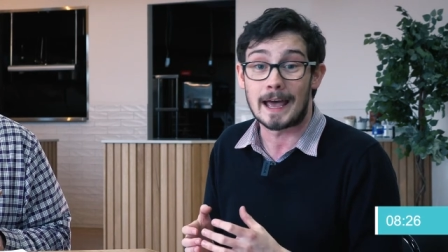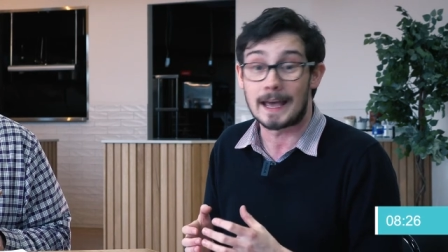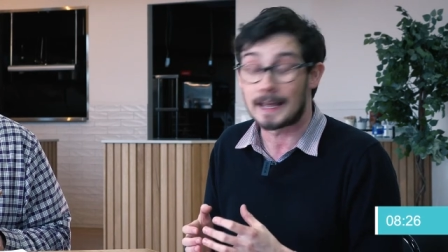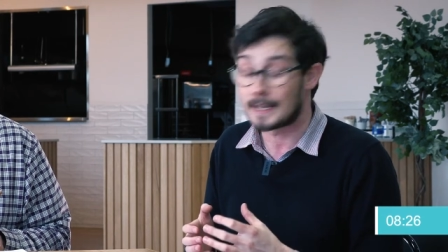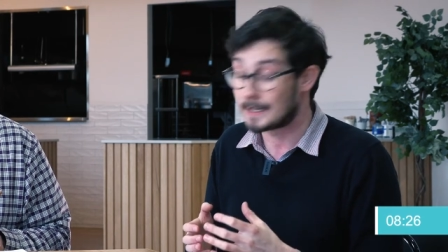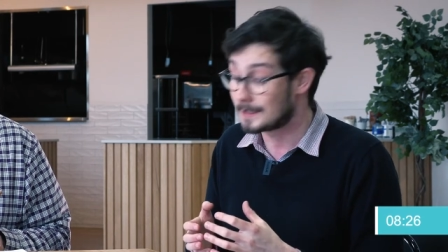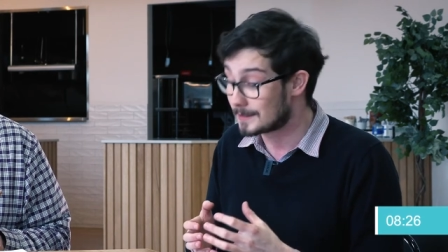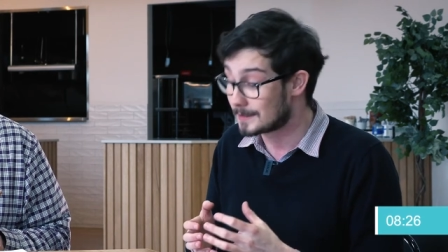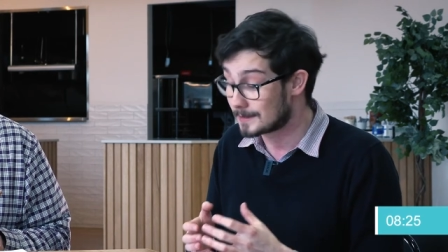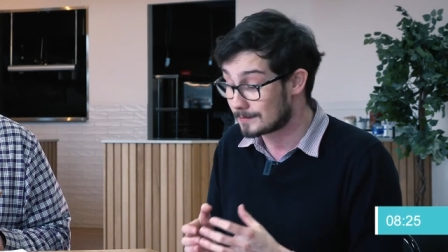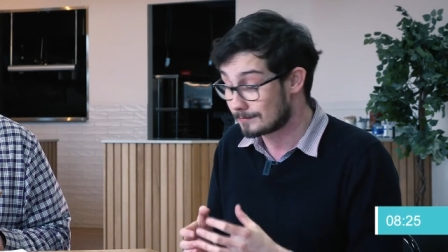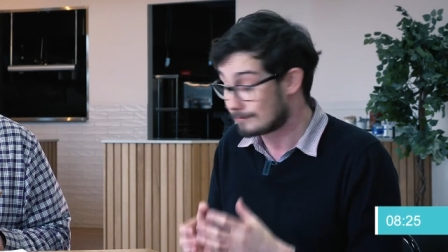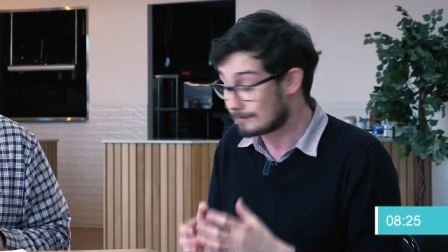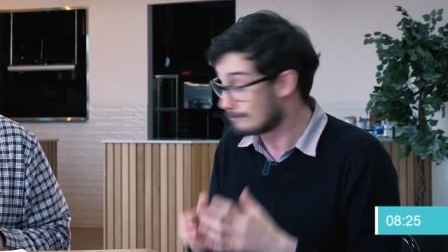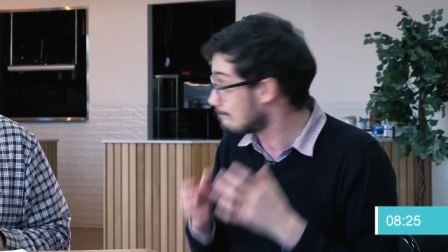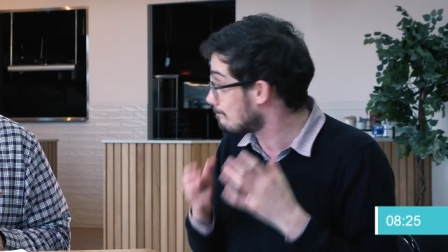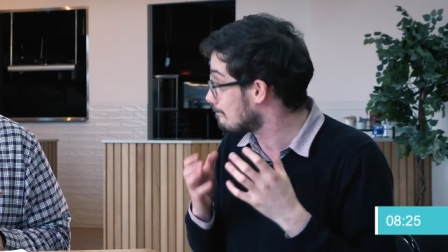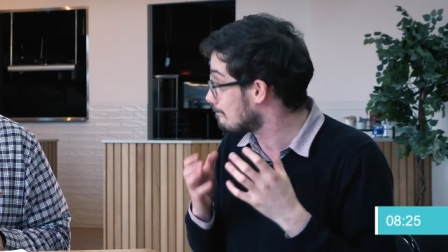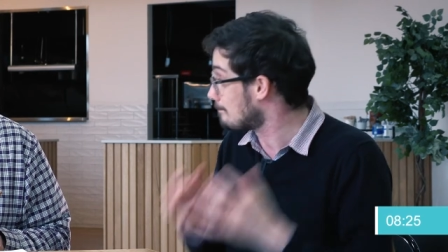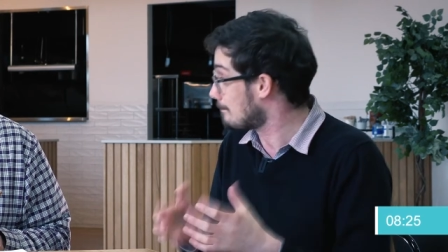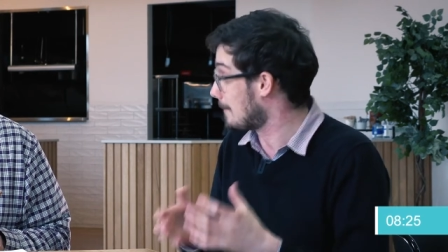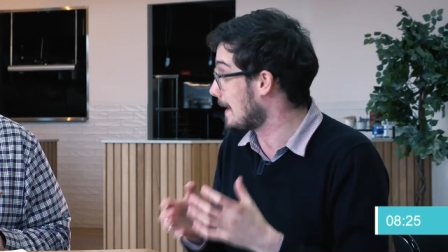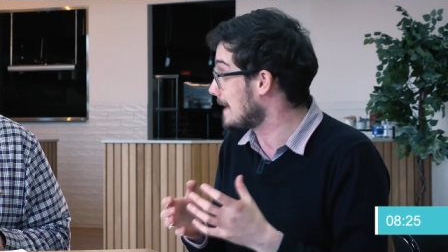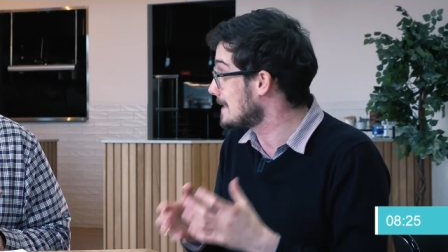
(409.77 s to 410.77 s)
And
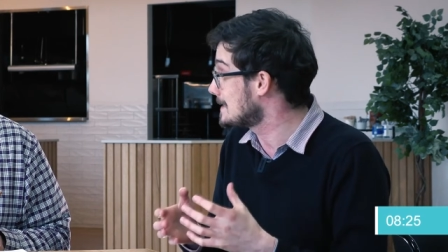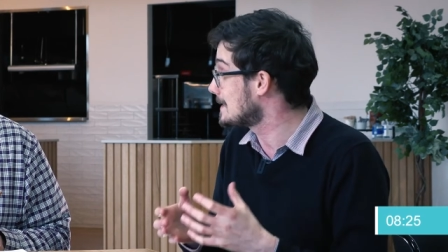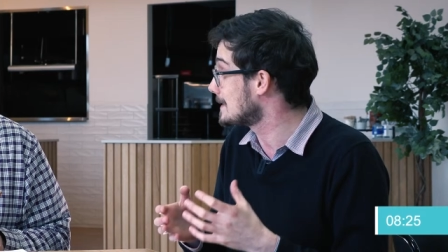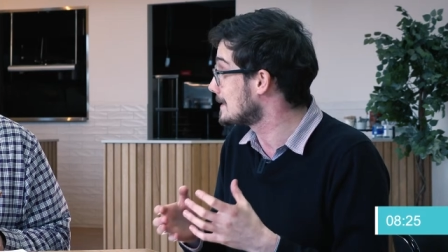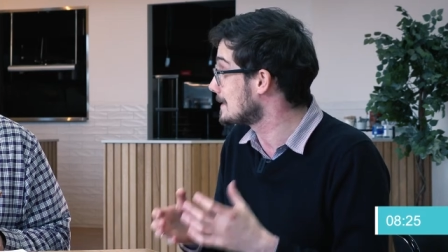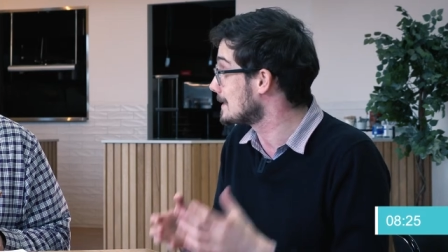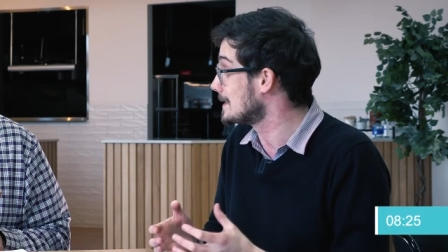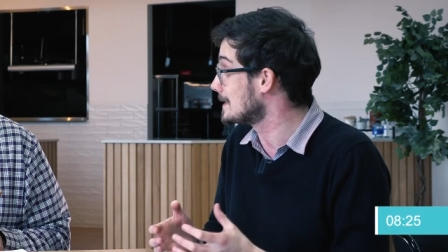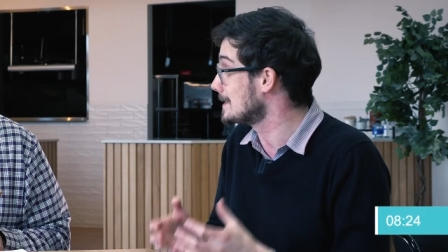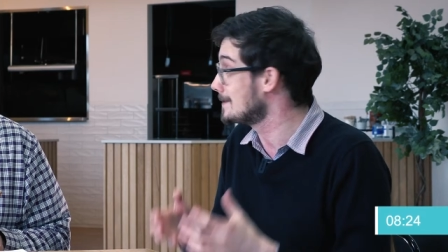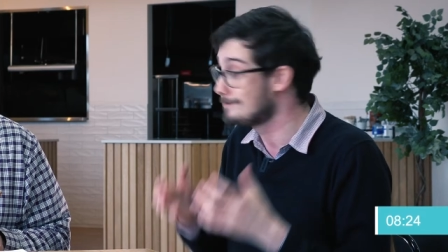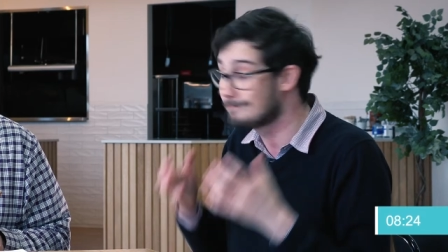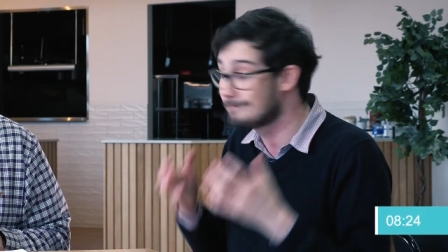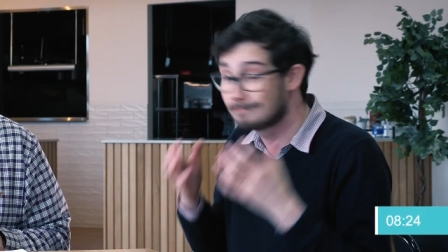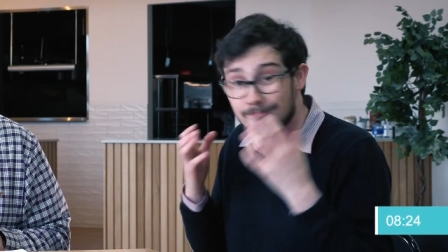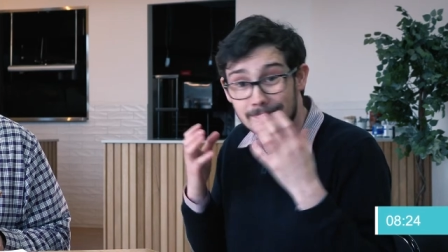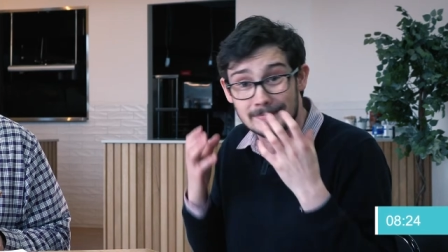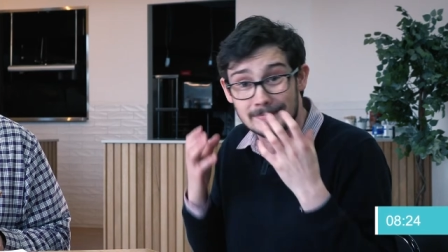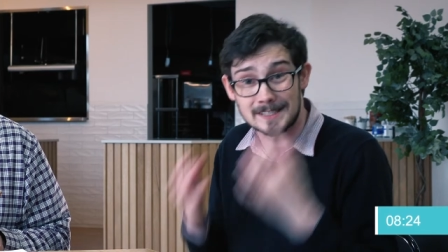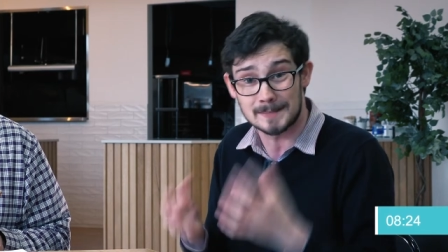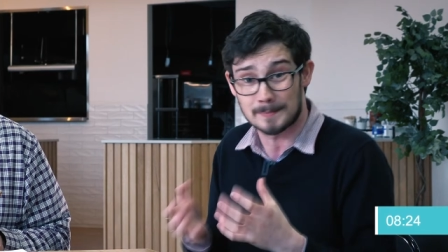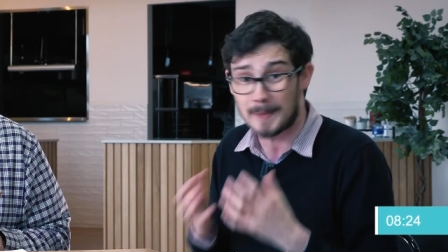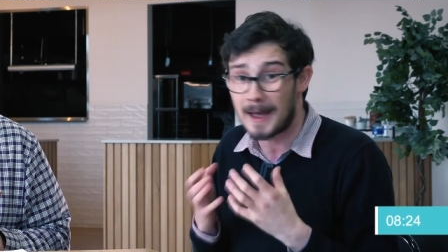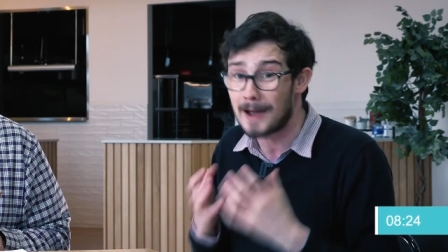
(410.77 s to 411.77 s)
basically,
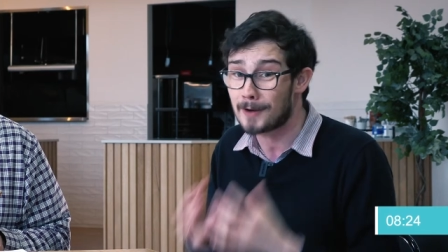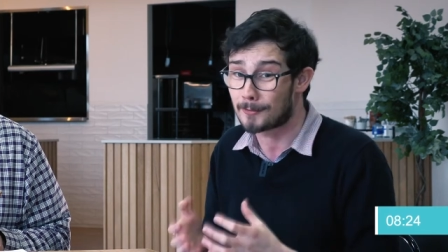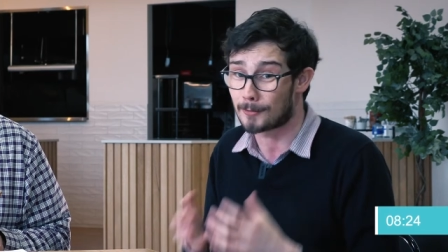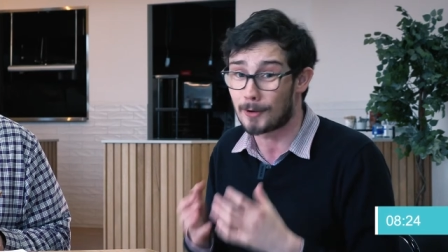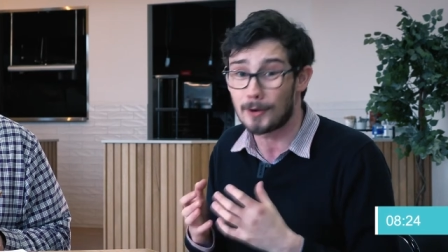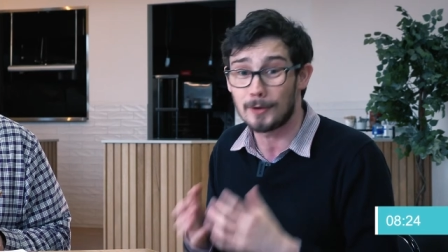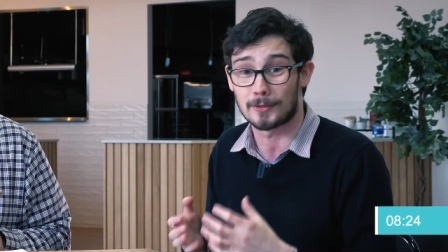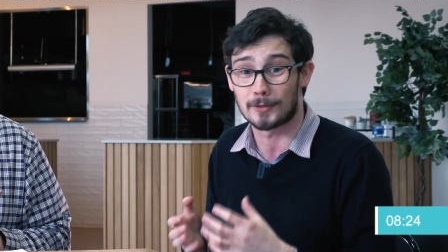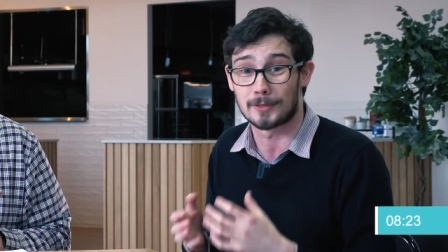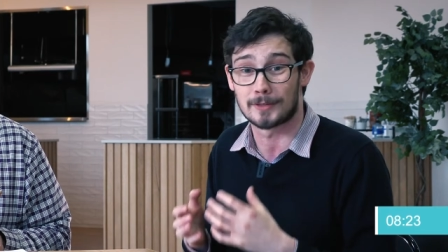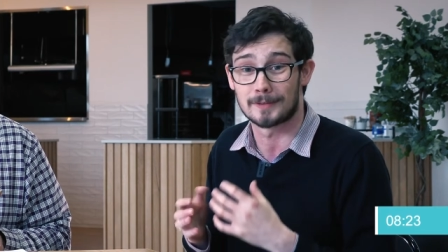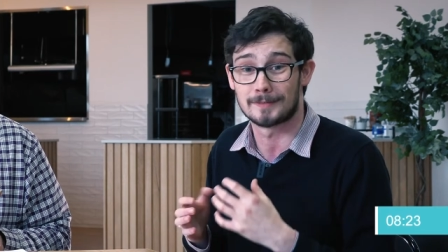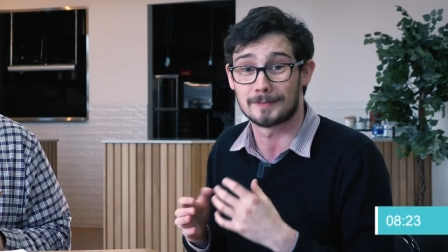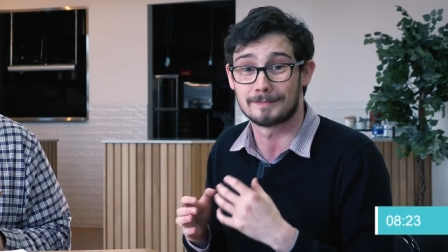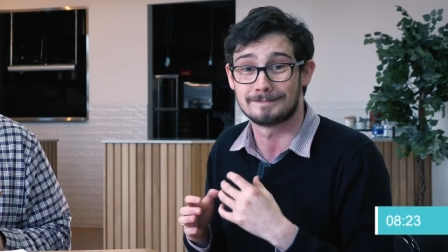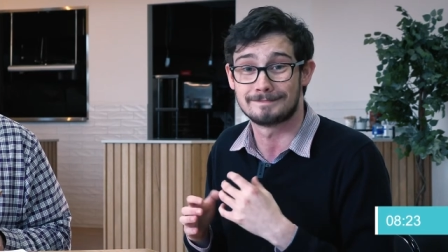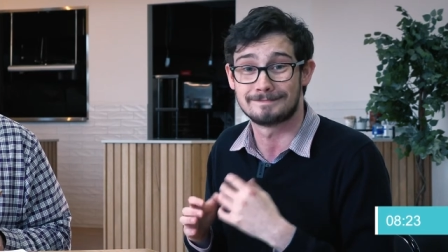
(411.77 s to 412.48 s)
it's about growth.